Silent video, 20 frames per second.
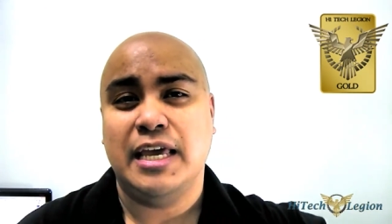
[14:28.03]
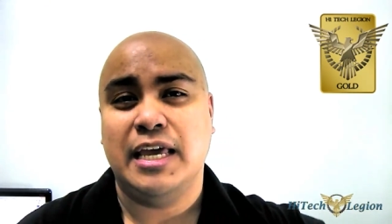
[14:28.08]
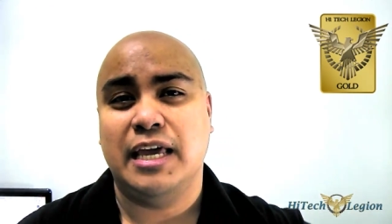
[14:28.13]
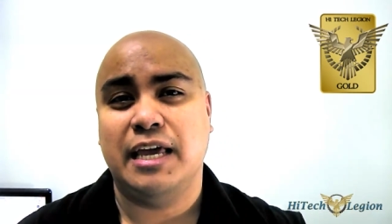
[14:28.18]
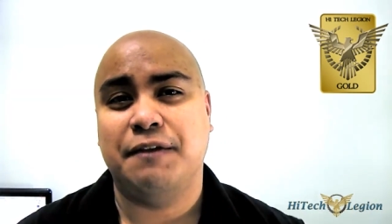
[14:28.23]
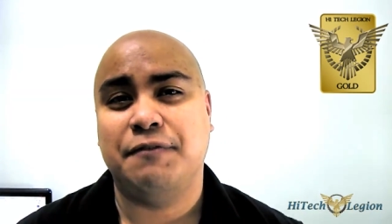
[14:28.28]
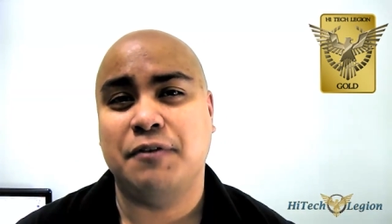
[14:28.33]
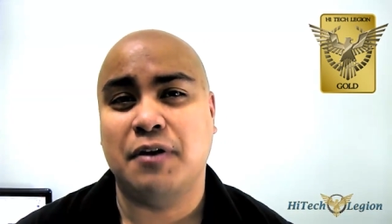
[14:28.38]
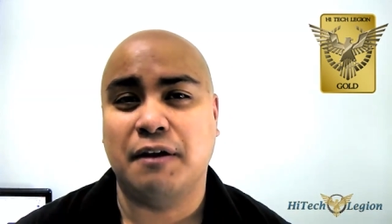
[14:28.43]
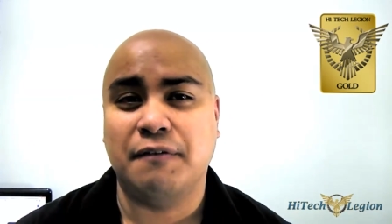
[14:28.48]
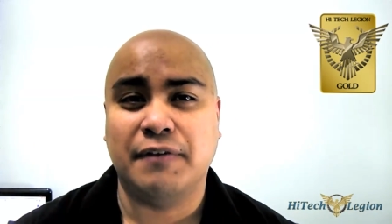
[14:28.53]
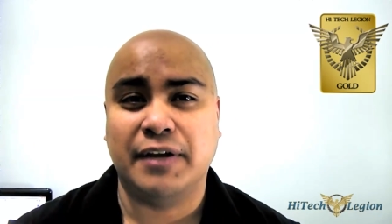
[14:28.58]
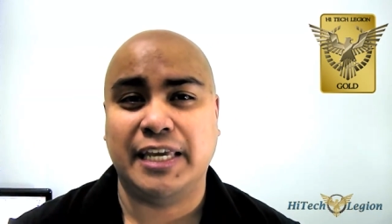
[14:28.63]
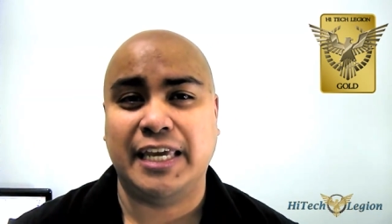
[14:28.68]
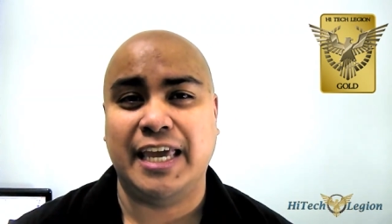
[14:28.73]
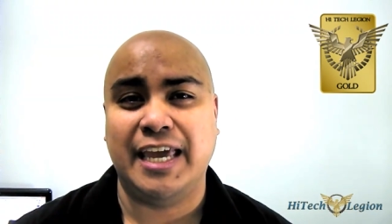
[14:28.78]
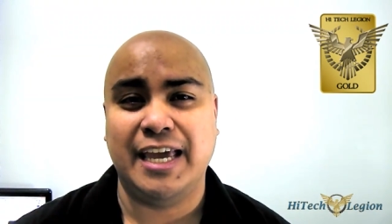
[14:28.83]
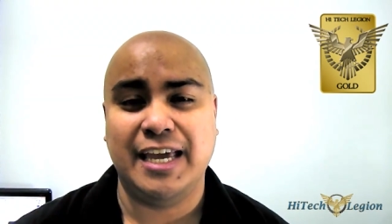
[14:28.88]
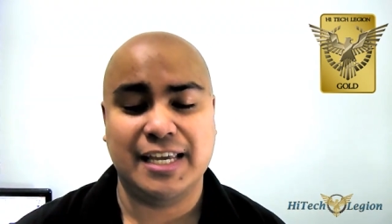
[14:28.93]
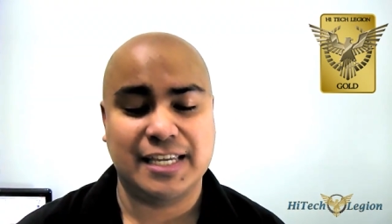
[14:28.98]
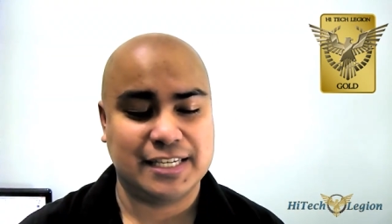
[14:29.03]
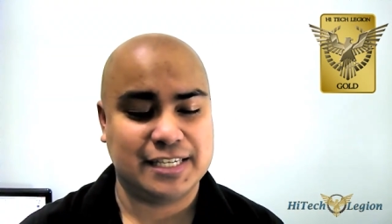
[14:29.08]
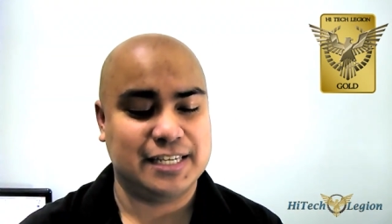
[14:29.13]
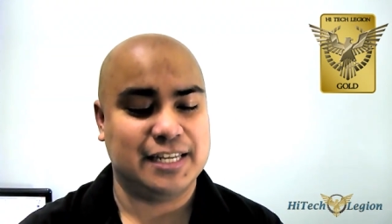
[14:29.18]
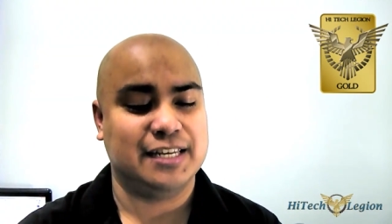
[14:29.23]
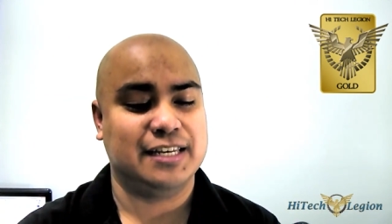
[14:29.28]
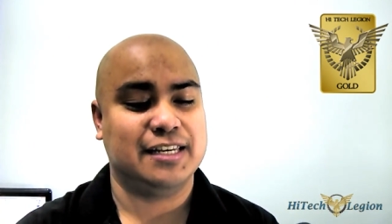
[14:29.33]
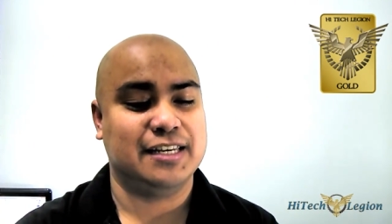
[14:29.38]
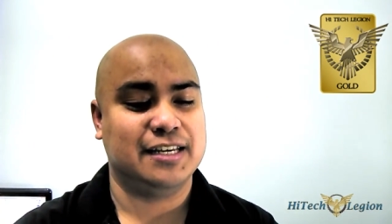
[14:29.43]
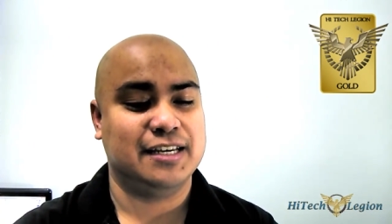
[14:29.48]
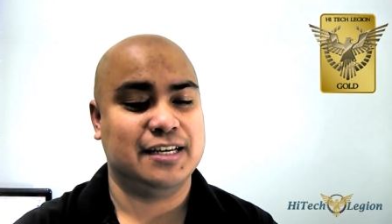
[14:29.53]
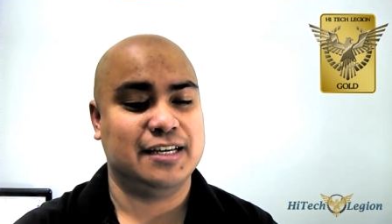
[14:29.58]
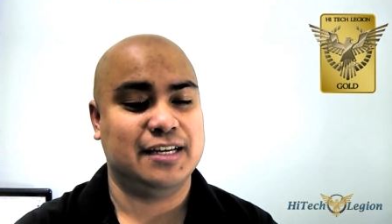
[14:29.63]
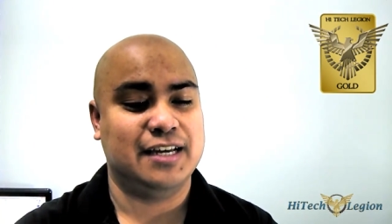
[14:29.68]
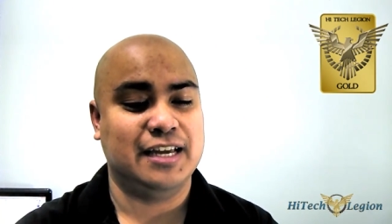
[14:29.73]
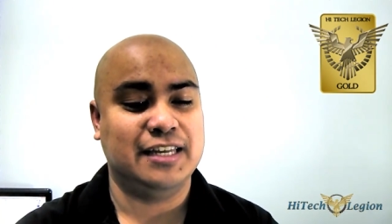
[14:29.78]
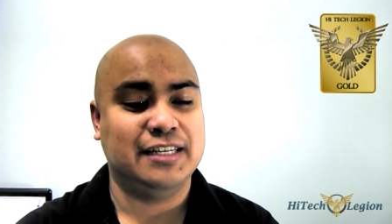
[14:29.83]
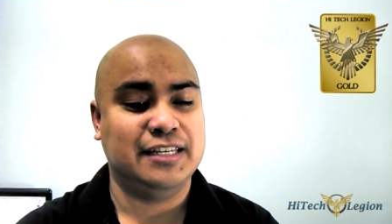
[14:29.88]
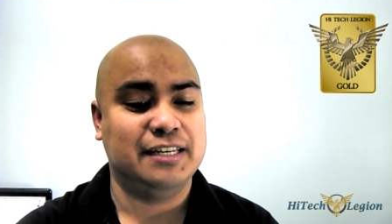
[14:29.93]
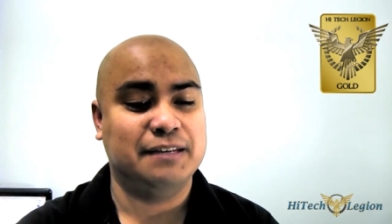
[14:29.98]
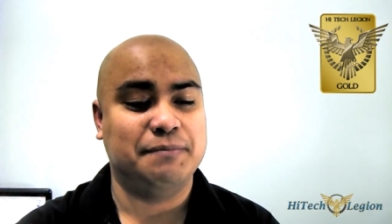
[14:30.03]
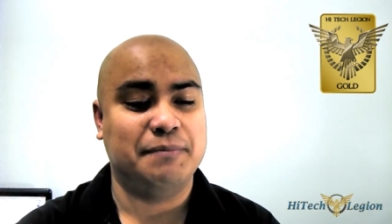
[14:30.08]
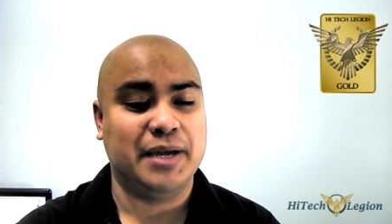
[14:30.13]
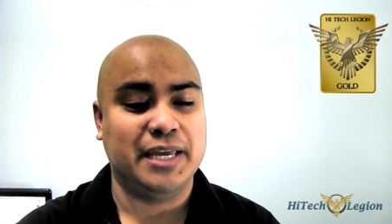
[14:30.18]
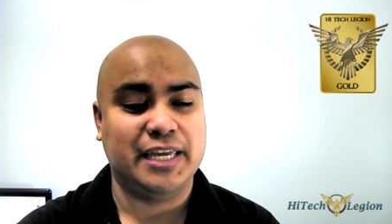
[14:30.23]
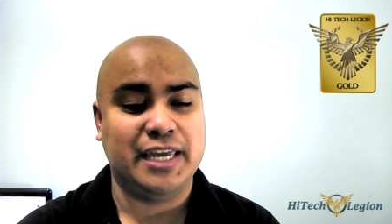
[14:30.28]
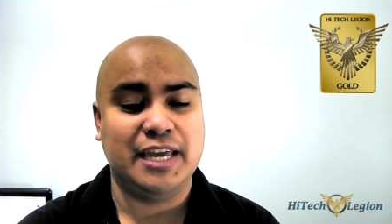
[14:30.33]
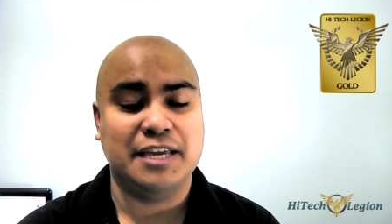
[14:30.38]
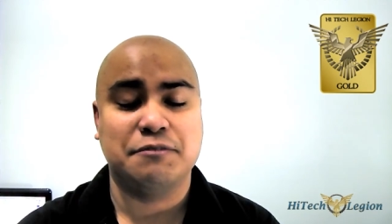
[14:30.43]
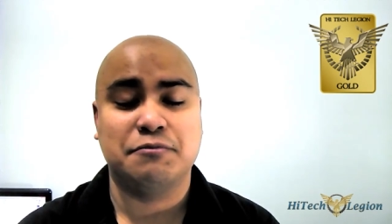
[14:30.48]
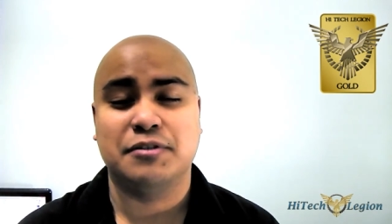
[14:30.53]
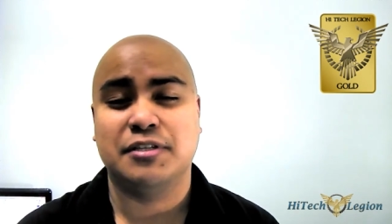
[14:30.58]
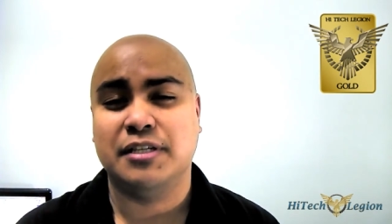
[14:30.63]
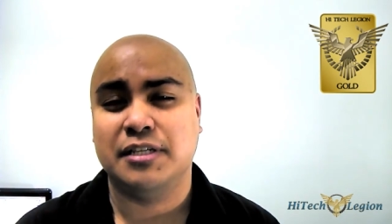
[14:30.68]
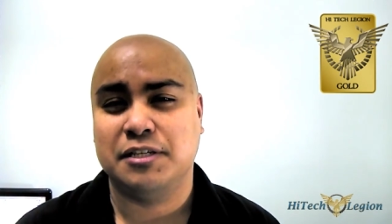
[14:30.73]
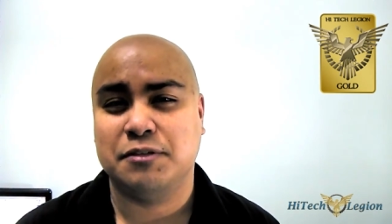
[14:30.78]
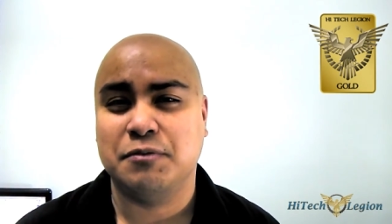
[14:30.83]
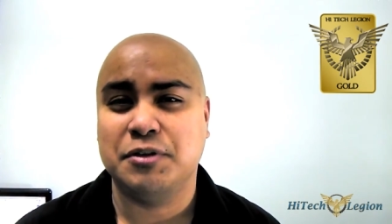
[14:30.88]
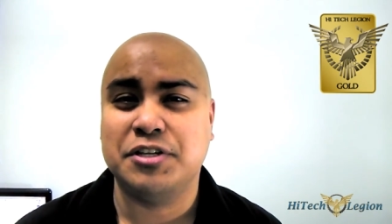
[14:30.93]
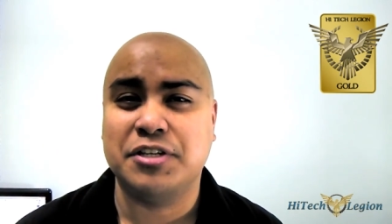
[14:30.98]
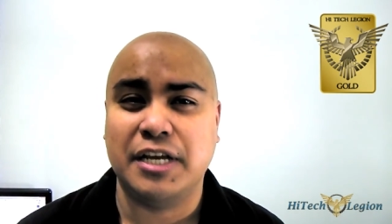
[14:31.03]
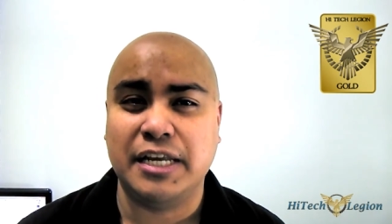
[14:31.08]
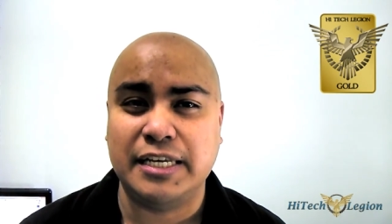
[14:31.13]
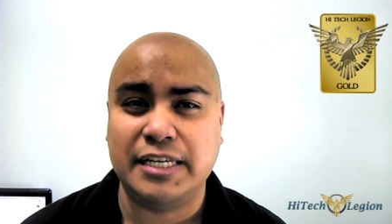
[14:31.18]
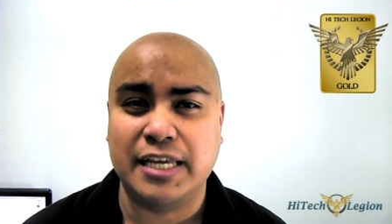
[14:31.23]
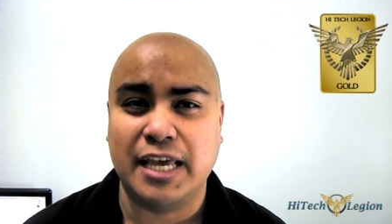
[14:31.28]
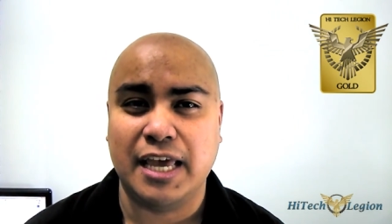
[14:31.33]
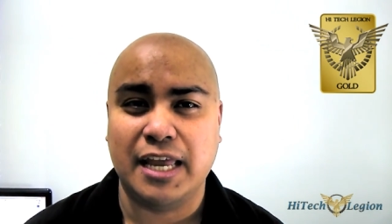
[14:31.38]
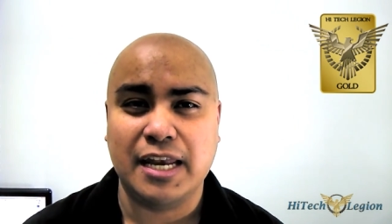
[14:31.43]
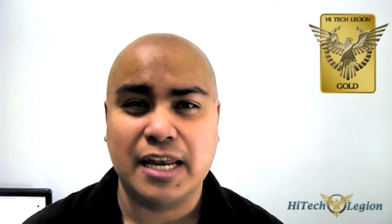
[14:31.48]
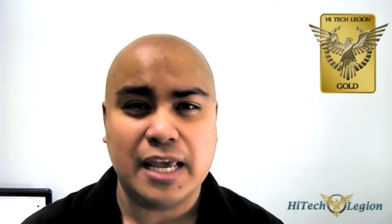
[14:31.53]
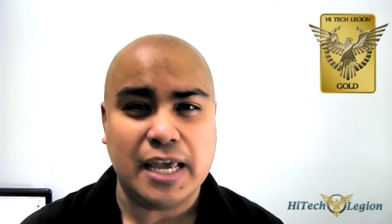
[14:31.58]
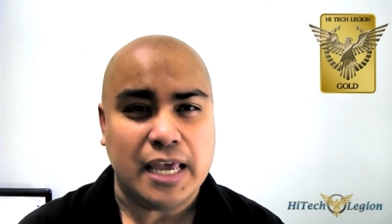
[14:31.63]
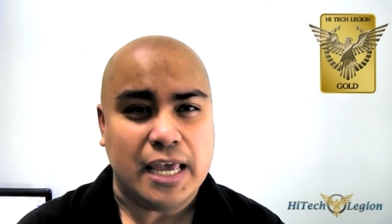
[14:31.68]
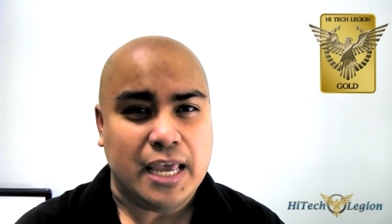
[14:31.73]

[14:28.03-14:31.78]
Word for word: if you have a case that, uh, I, my case was a Switch 810,